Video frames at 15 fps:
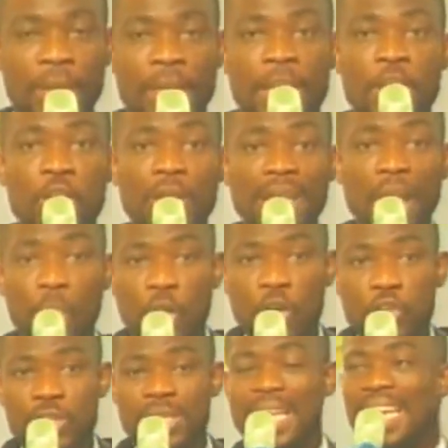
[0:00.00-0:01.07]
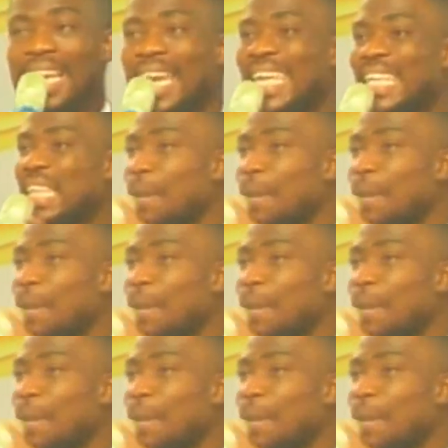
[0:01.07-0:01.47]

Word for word: In other words, in the